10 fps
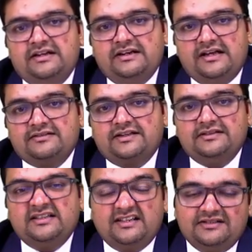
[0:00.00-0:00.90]
and
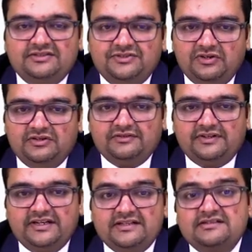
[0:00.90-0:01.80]
asking that is resolved.
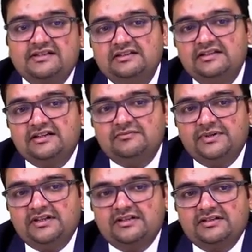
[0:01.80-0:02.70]
It's still the
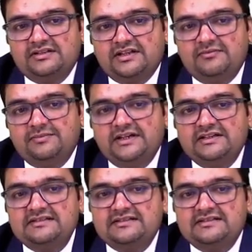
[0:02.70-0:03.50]
complainant